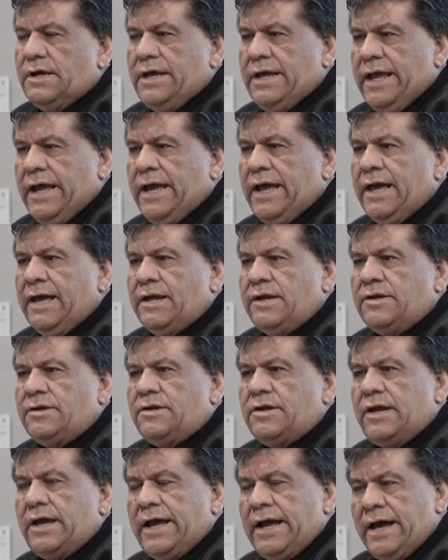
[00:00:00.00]

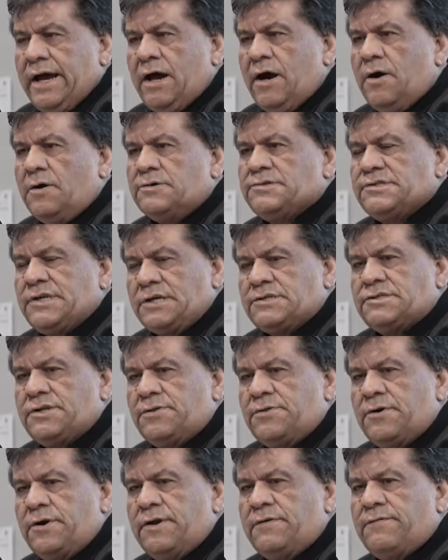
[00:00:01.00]
and how
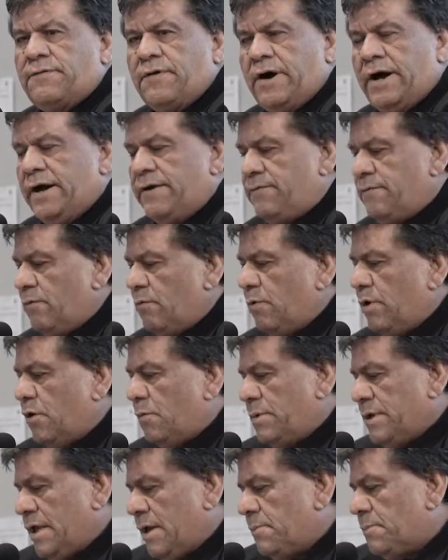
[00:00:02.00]
Section 35
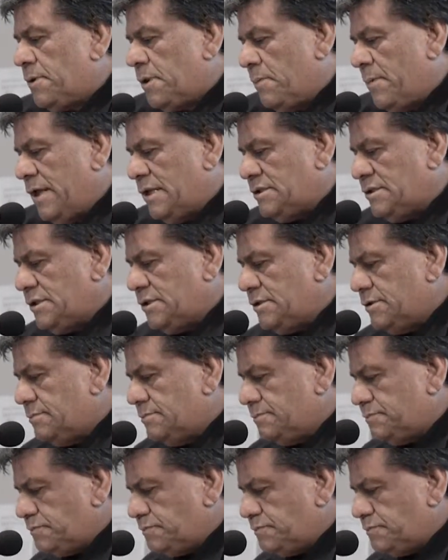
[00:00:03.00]
will be implemented.